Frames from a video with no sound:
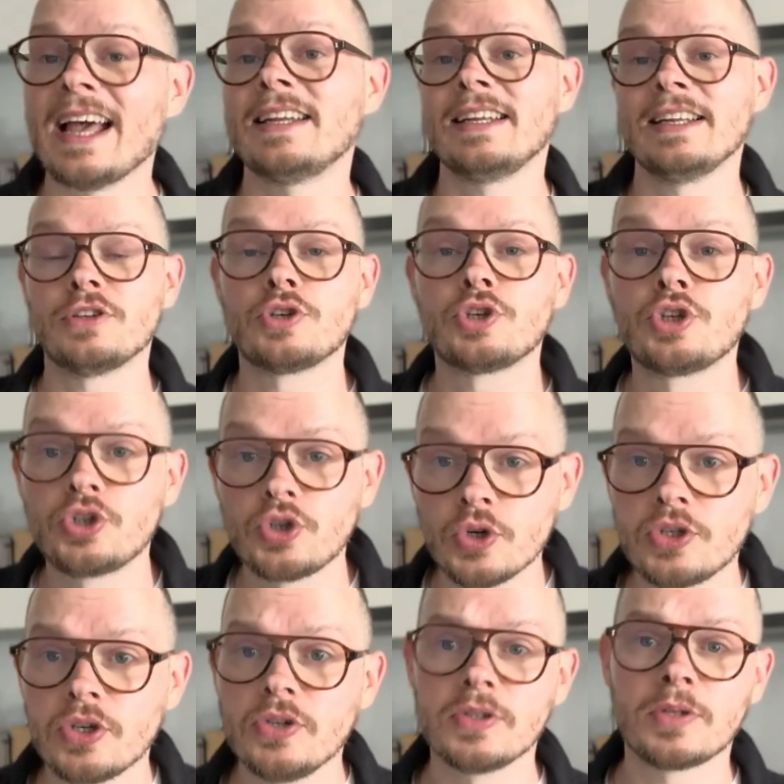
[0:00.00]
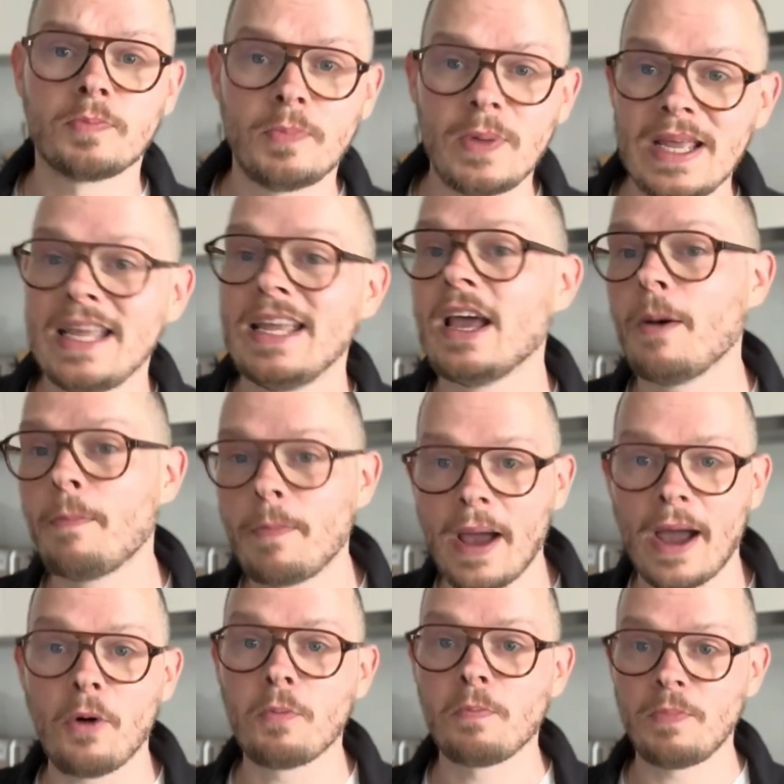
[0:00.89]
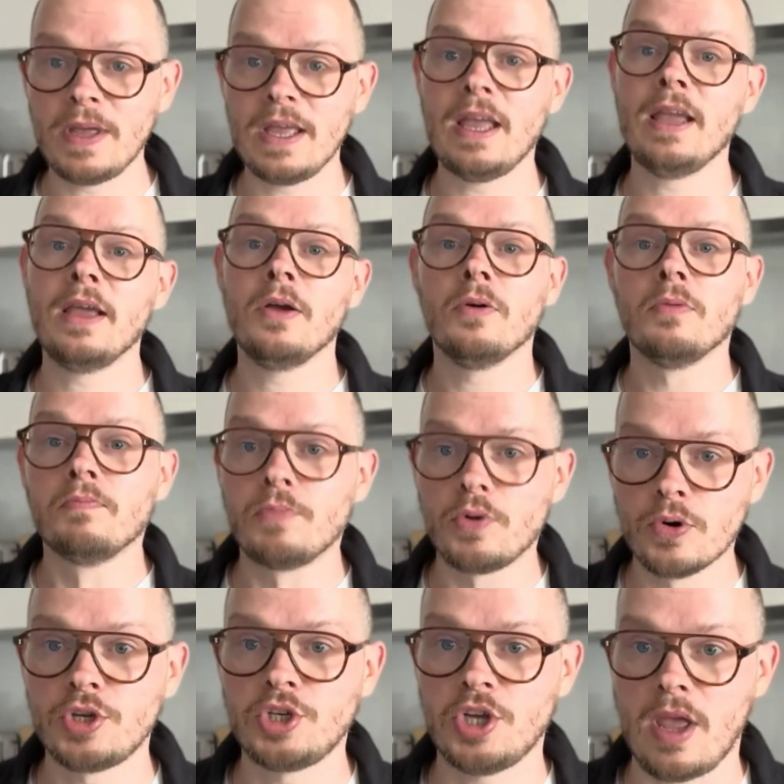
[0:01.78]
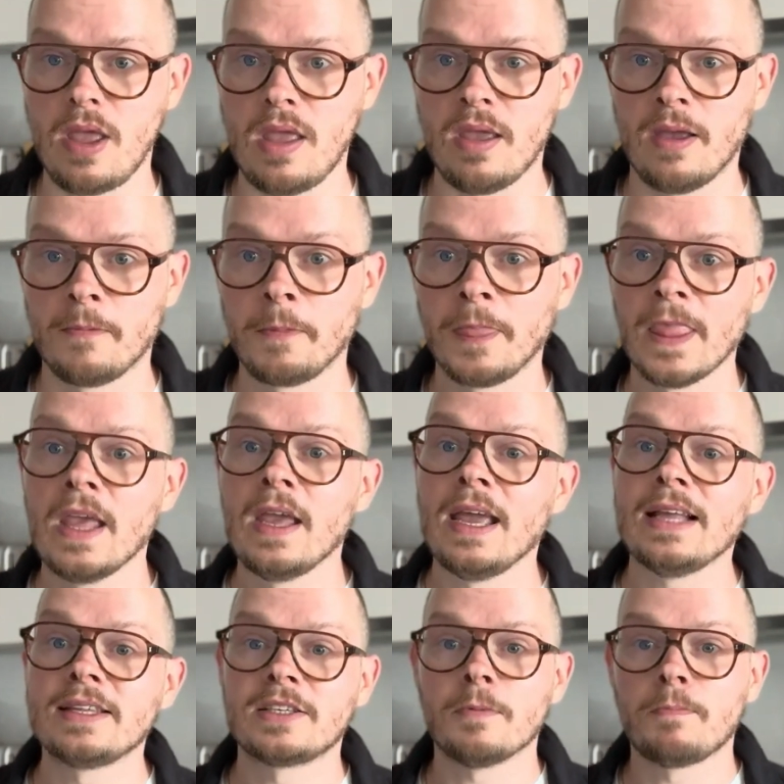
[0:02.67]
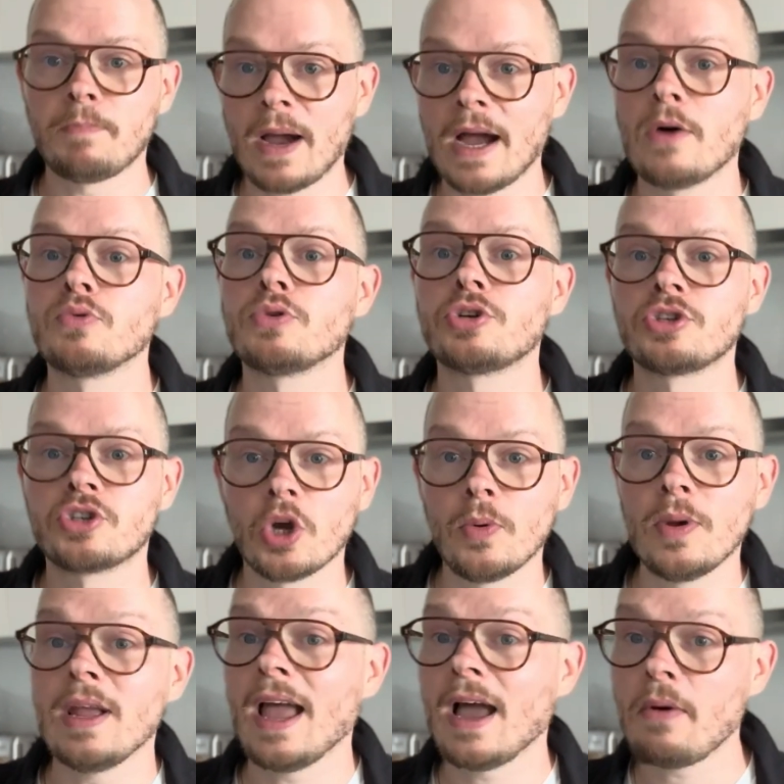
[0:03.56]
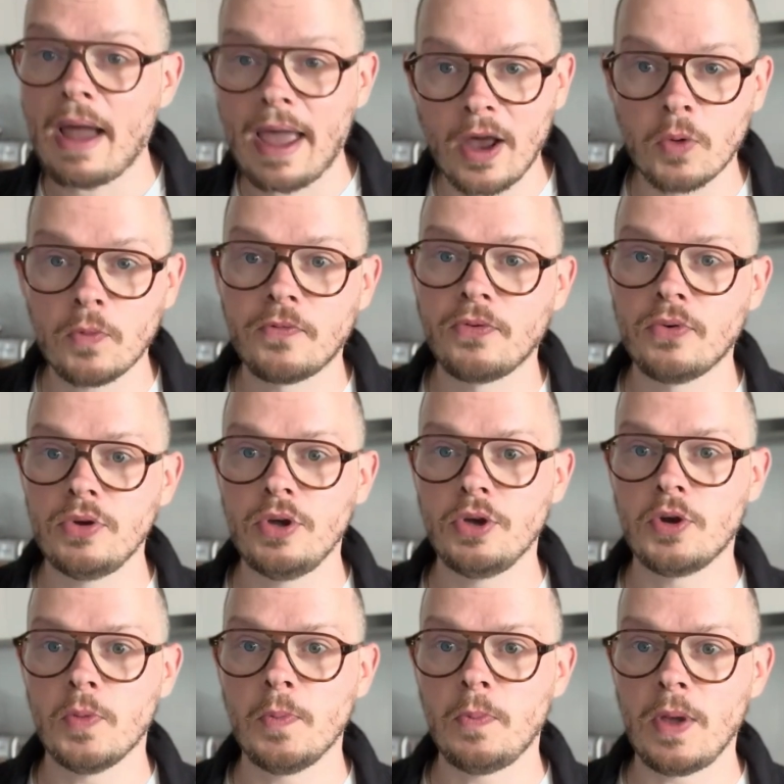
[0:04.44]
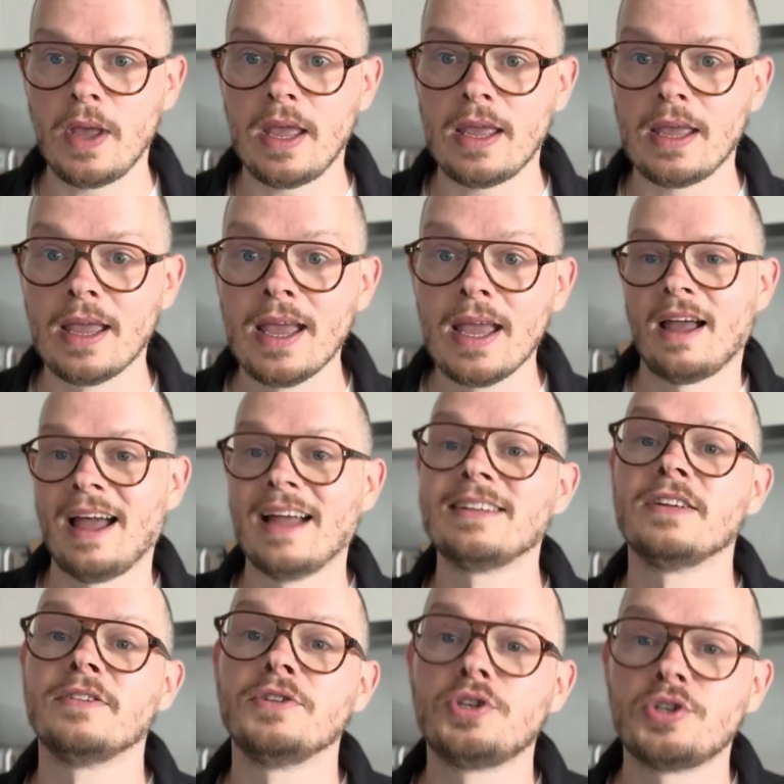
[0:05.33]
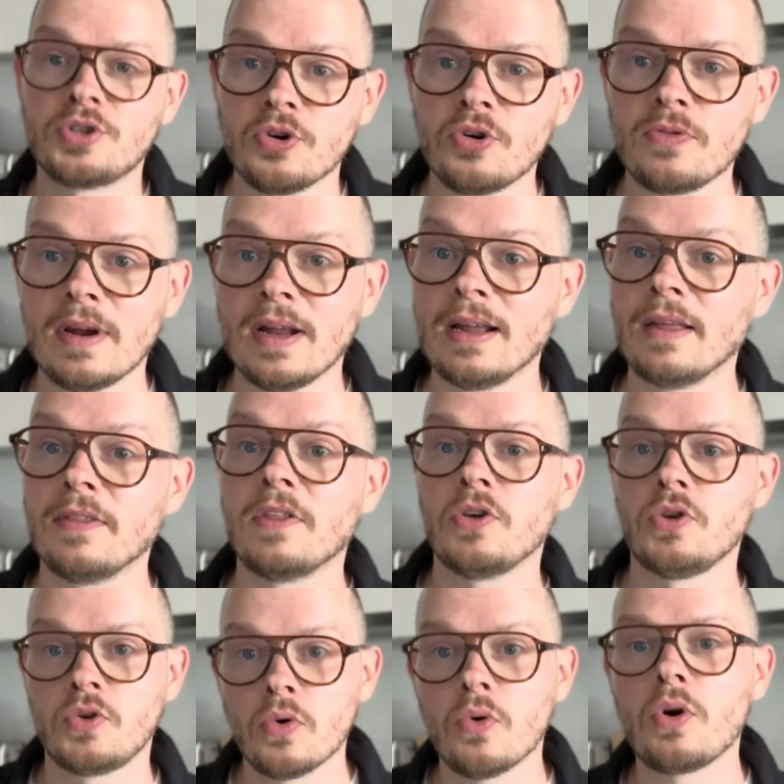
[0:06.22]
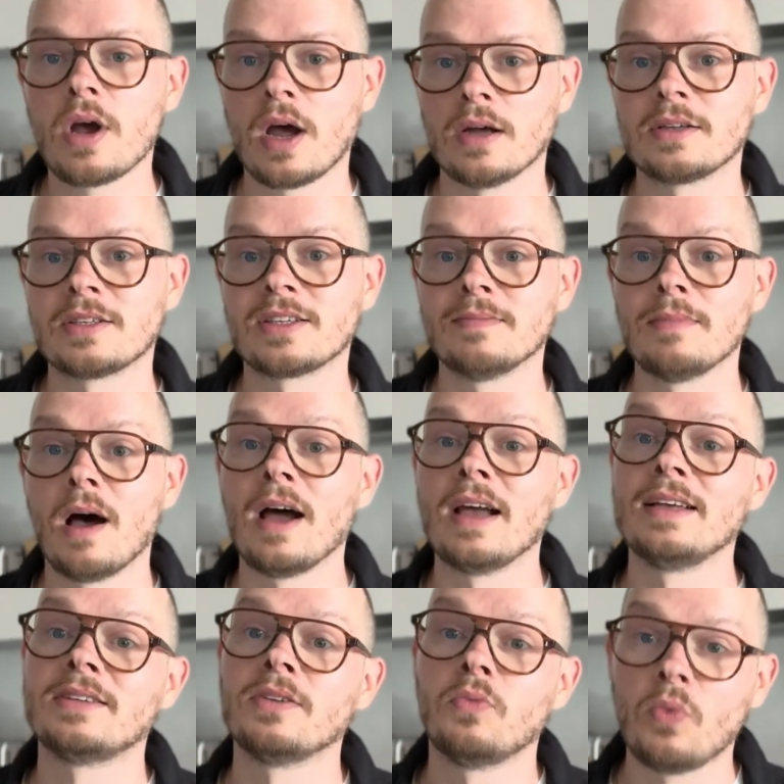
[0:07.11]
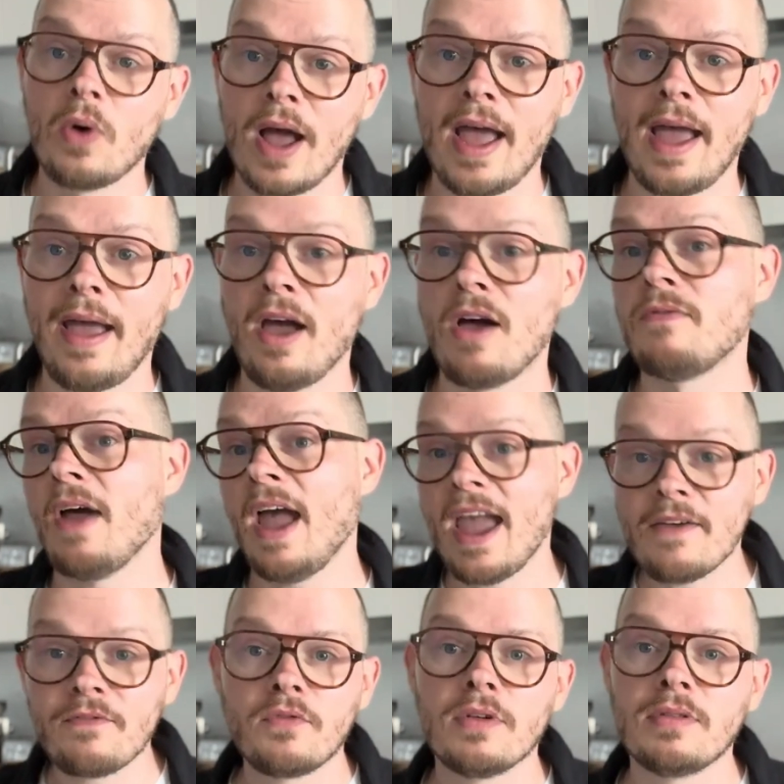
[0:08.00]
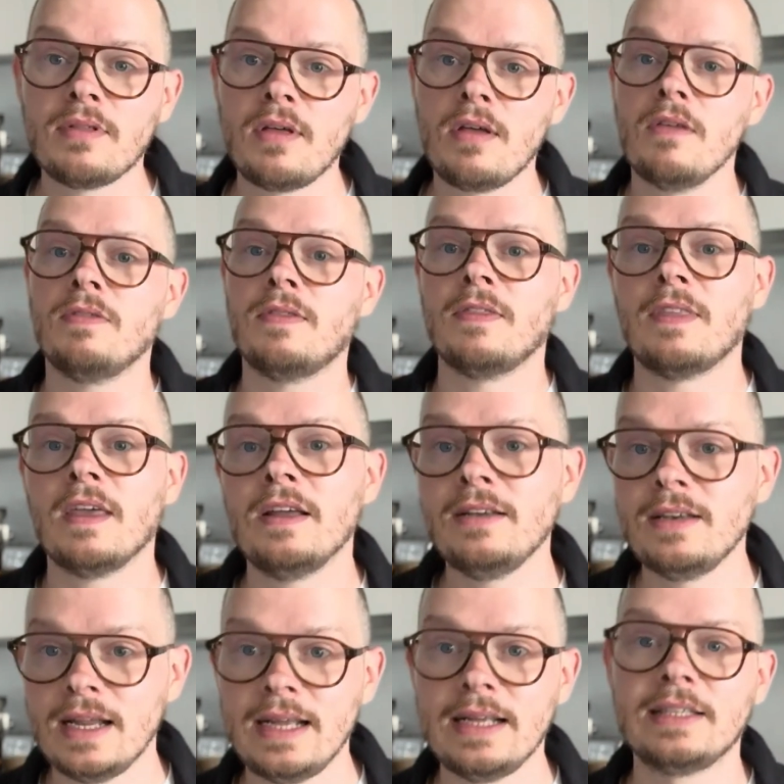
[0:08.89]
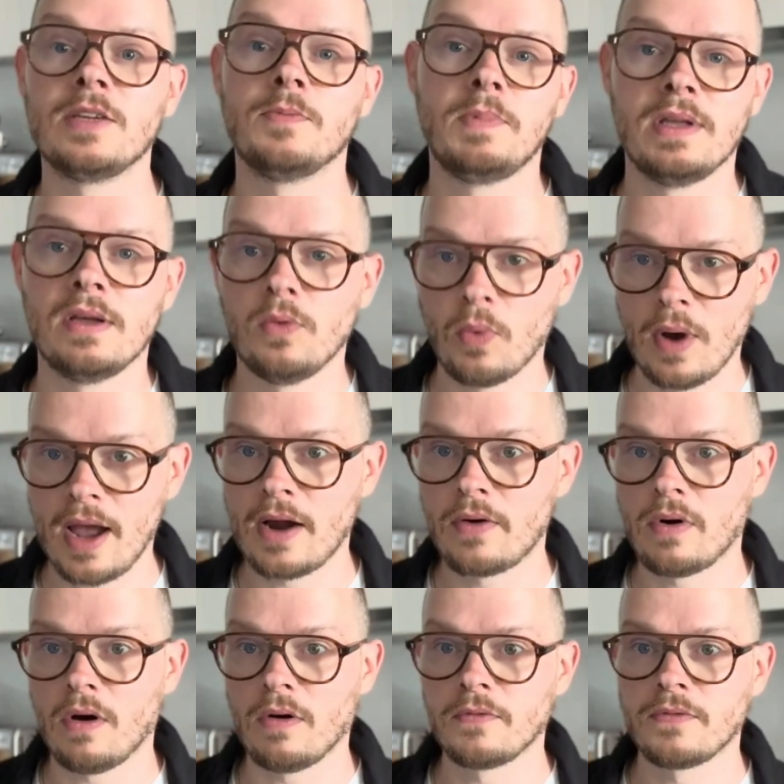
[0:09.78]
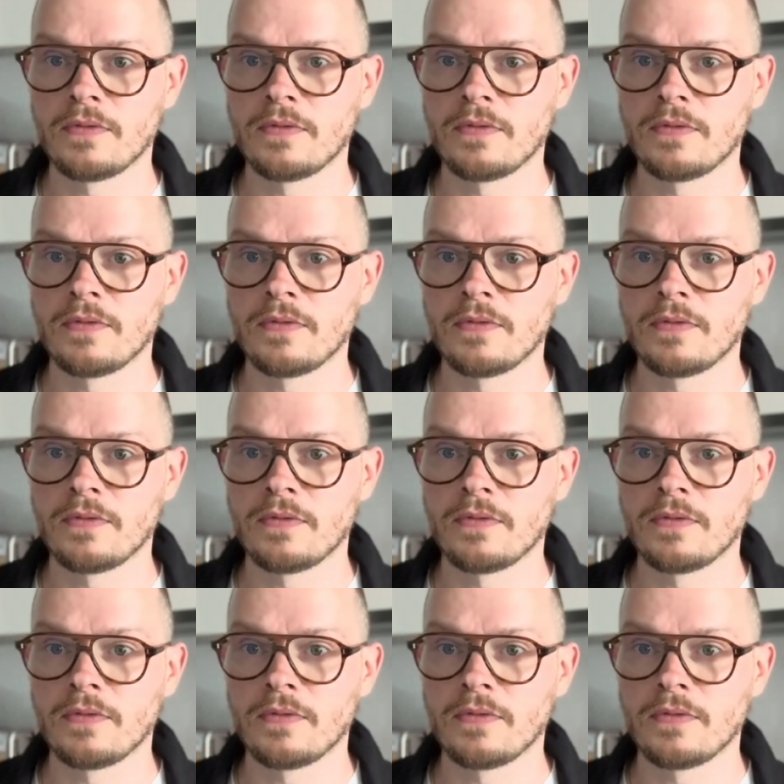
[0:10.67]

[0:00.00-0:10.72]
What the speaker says: and it shouldn't be about being pushy. It's about showing how helpful you can be and ensuring that your customer is aware of everything that they need to be aware of.